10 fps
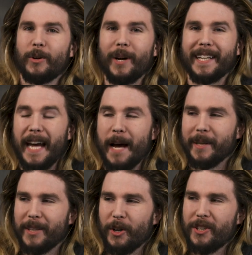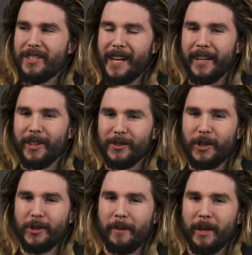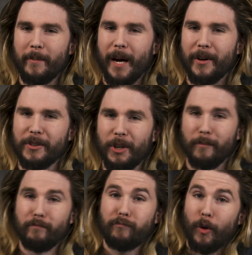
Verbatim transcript: Quick, Gambit, there's a Sentinel, do something about it, sure.